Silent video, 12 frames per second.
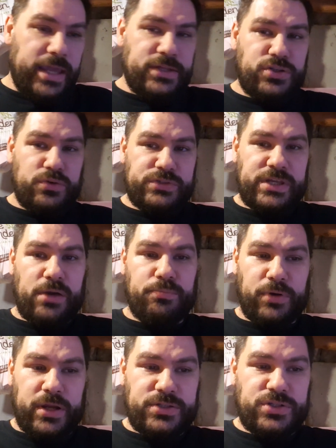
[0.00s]
HO scale
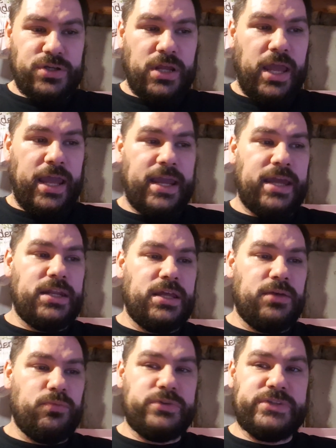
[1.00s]
bridge, and
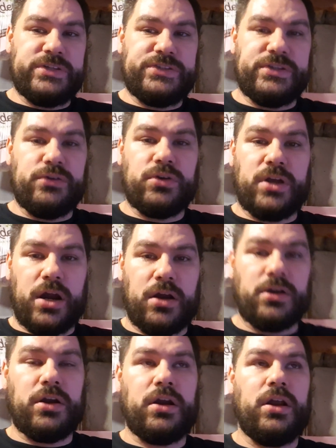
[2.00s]
it was a steel
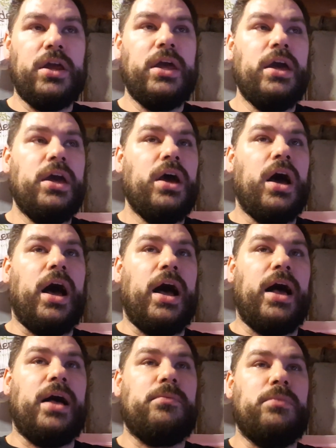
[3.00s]
girder,
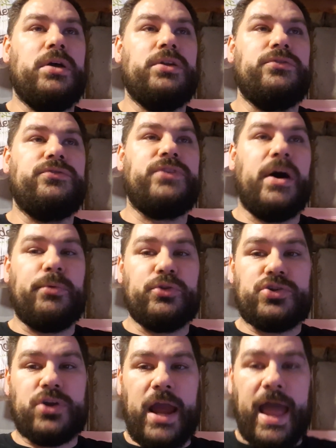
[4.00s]
double
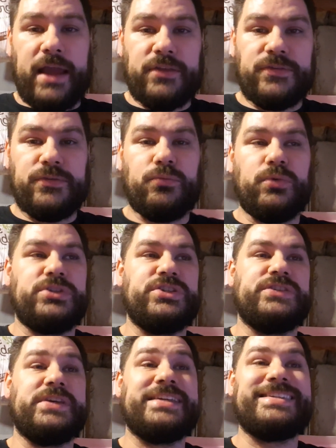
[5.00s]
tracked, which
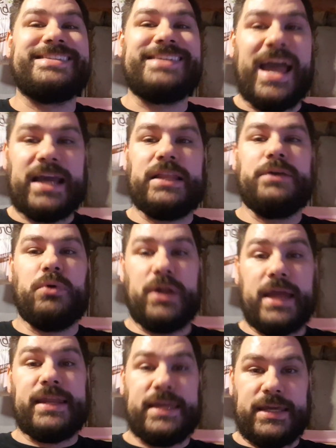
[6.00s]
is exactly what
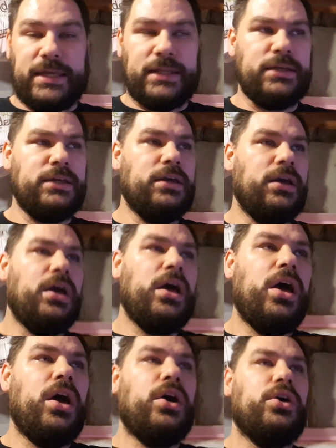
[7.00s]
I need.
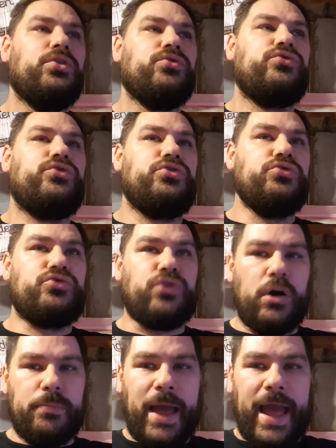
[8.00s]
Two
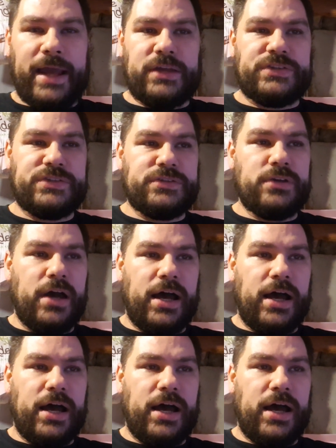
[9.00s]
drawbacks.